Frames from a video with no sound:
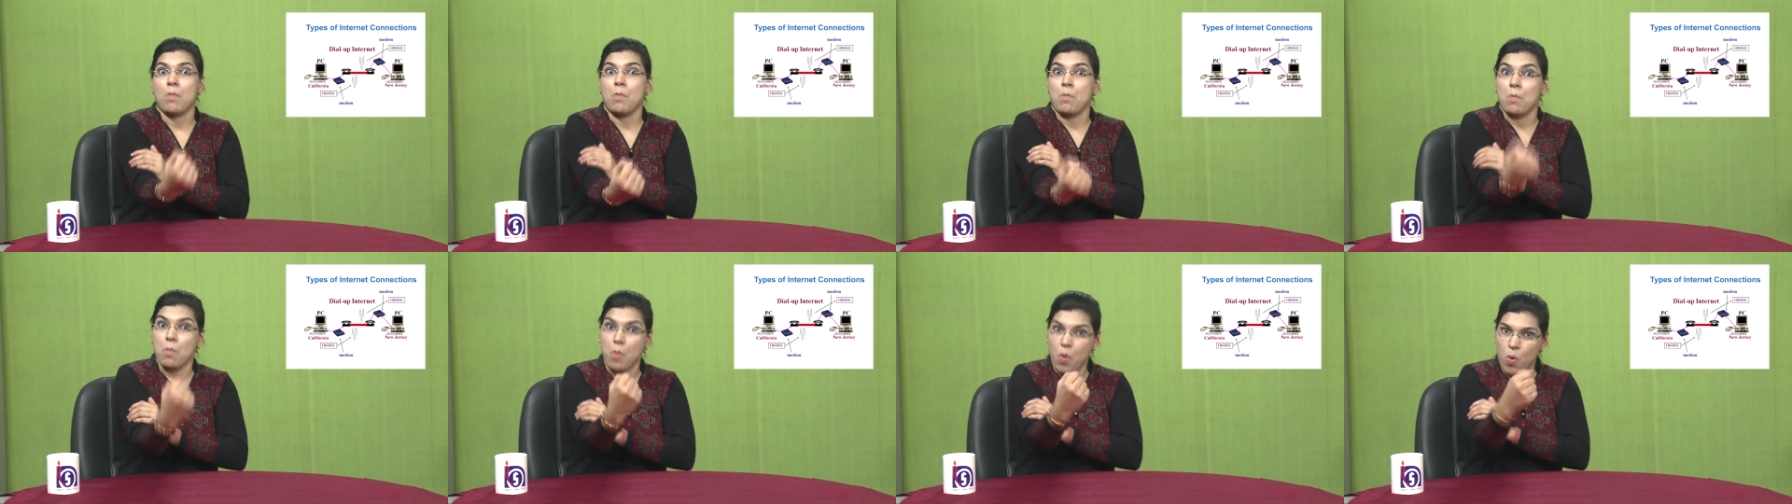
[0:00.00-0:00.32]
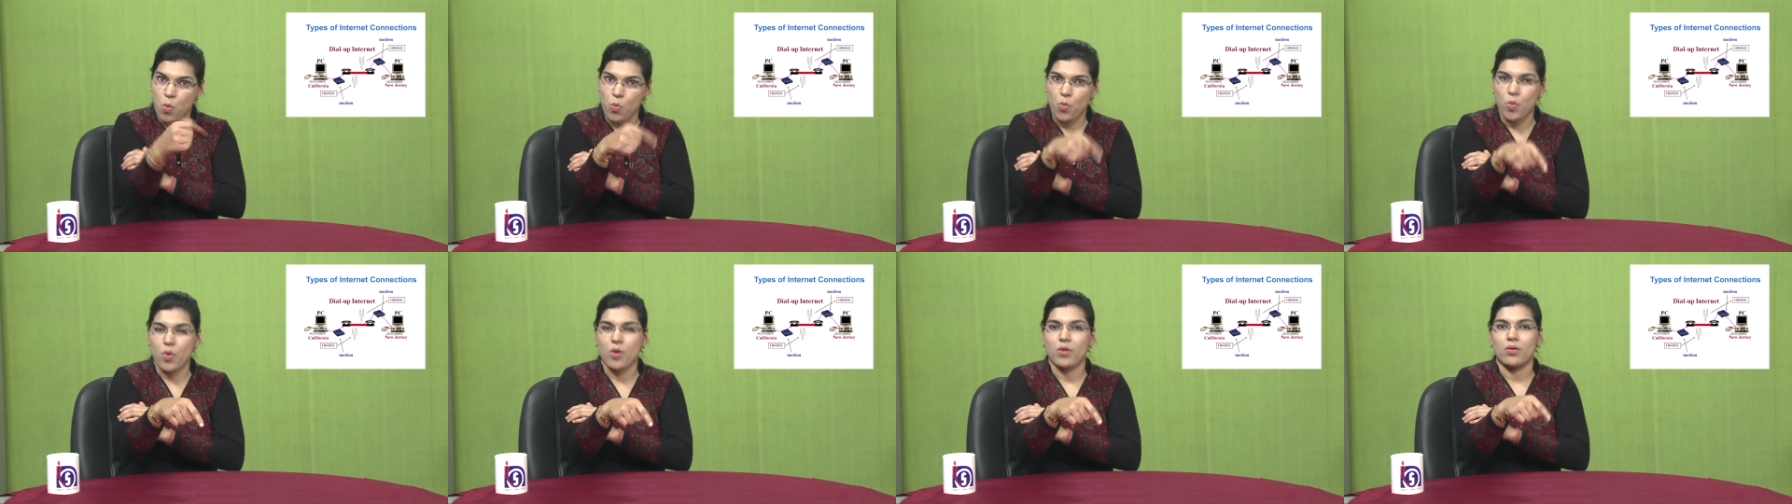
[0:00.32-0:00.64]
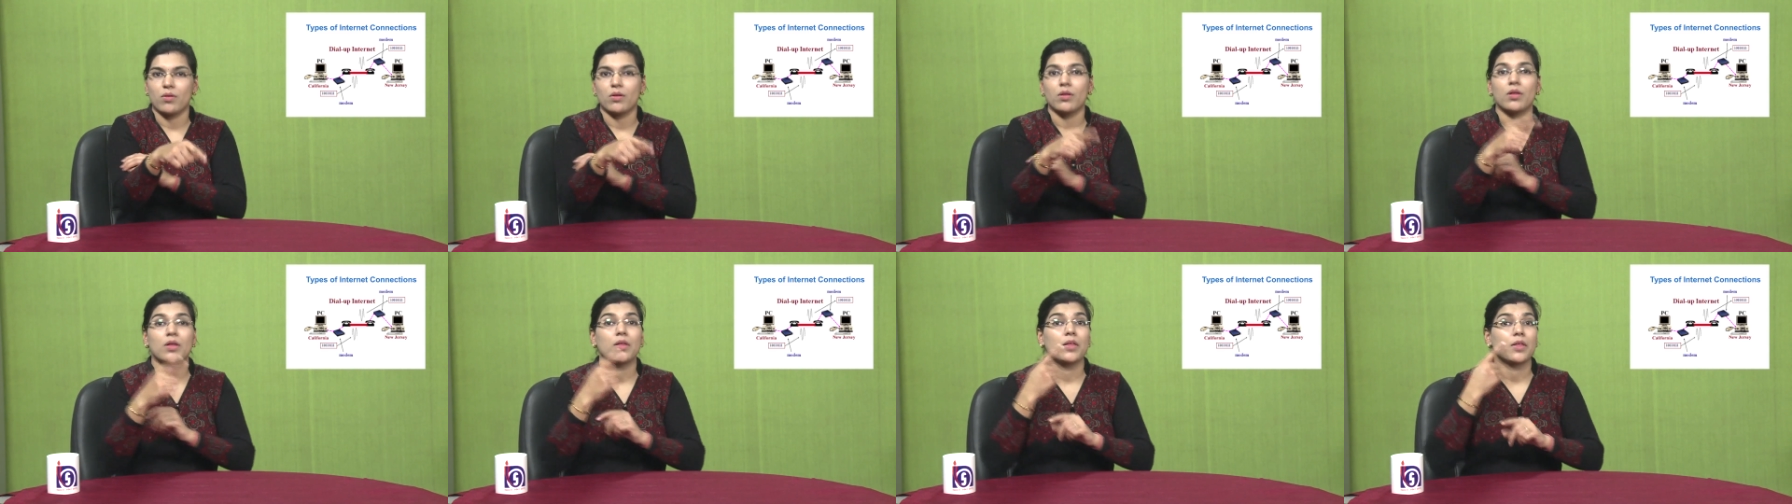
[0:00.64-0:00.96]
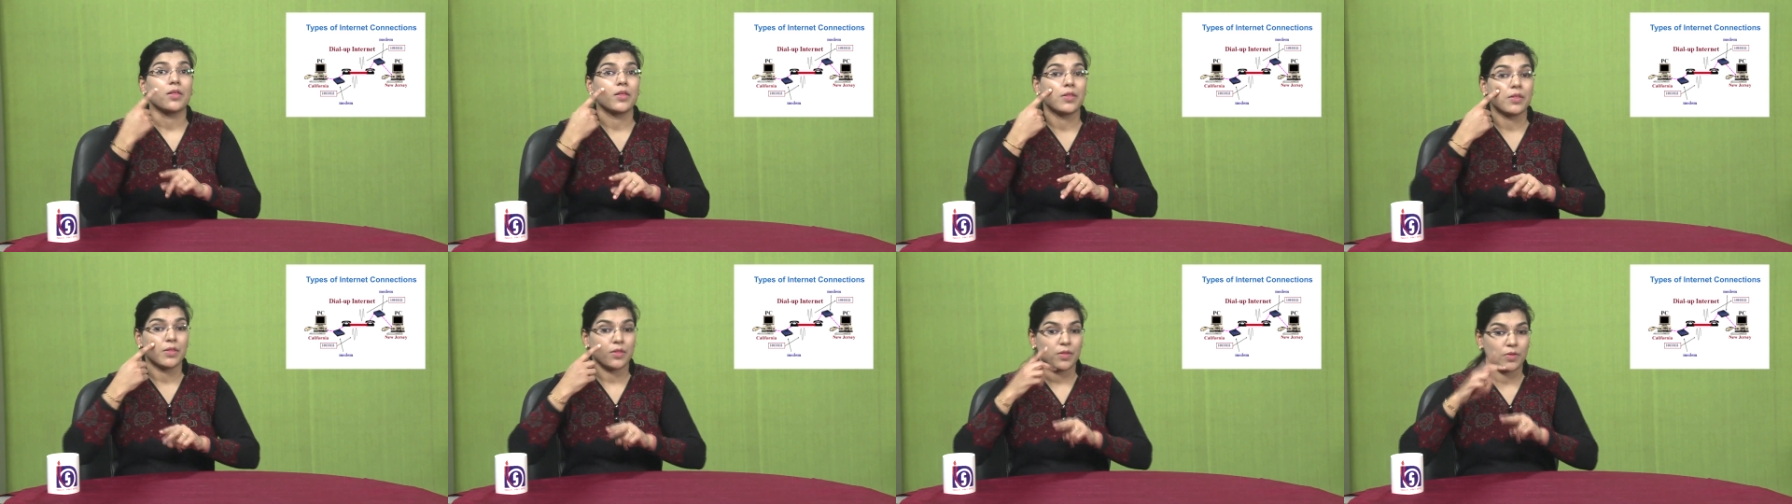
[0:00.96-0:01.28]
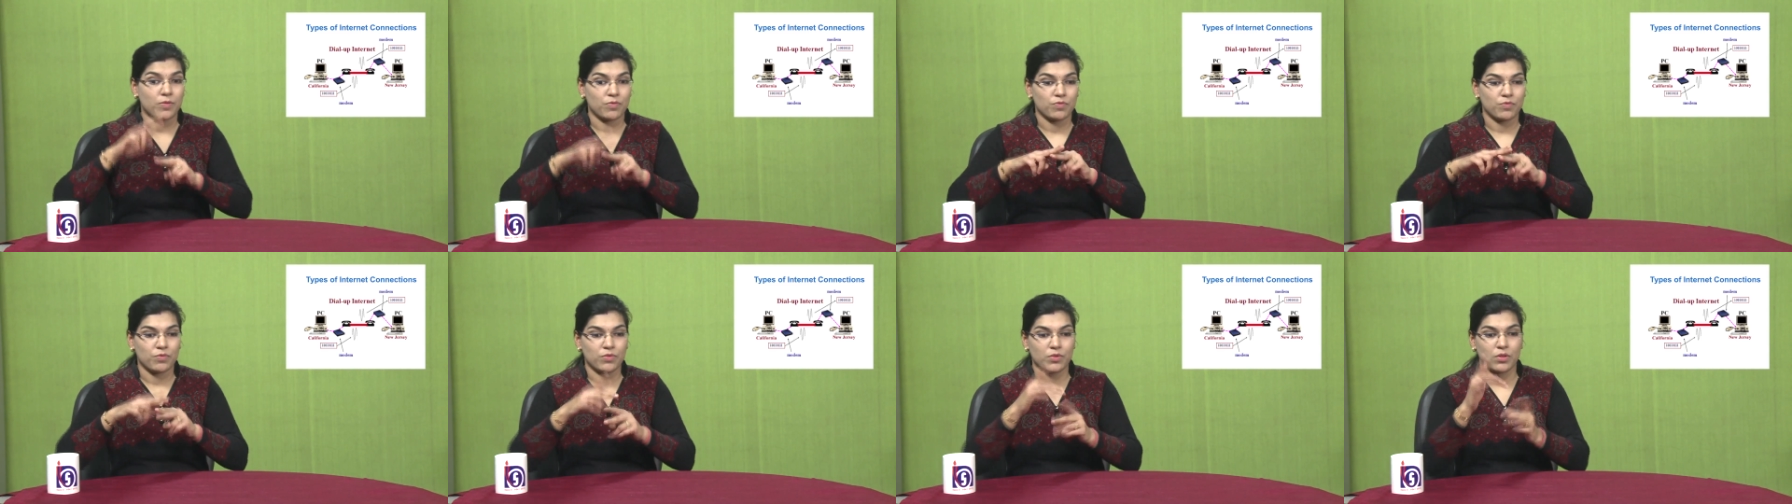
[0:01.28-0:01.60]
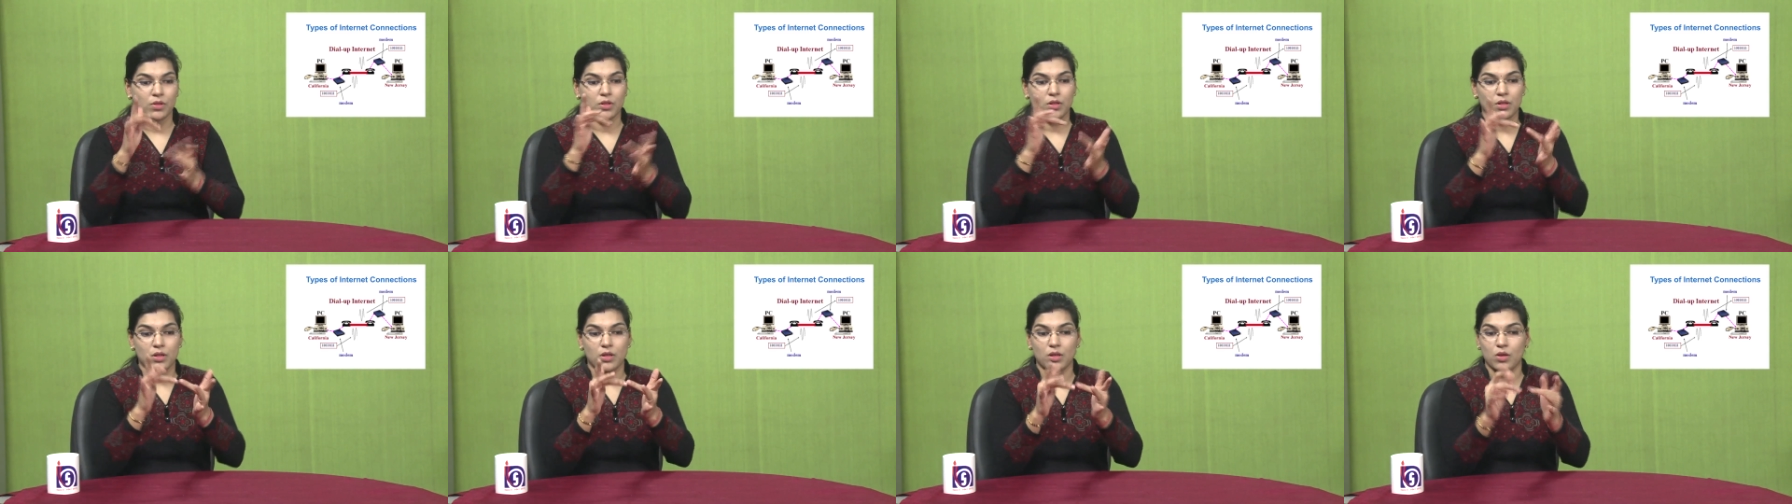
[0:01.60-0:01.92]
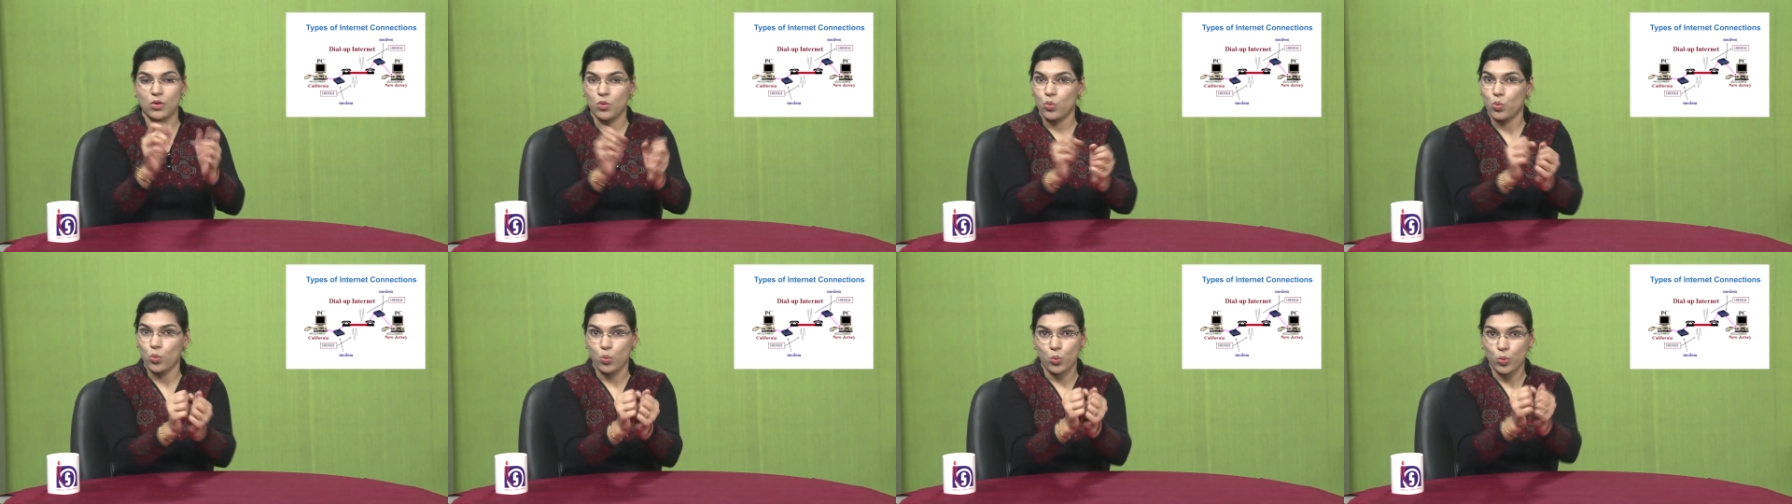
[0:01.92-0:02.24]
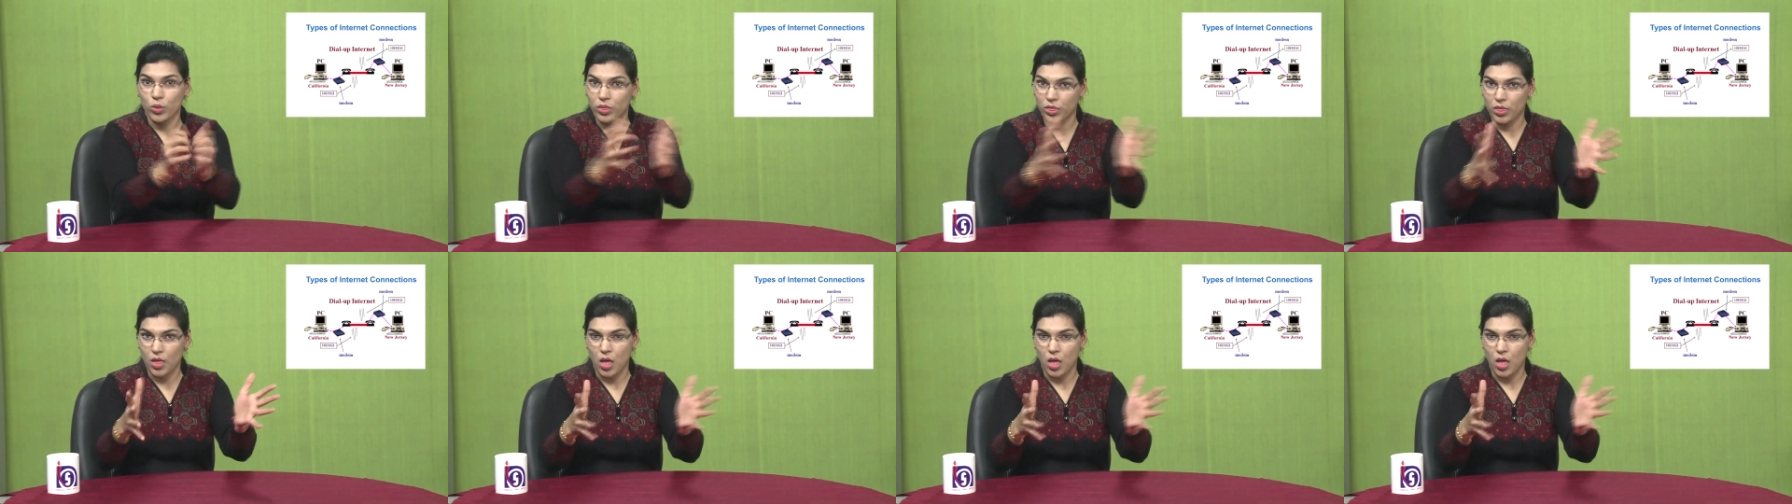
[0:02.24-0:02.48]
When you mail them, your network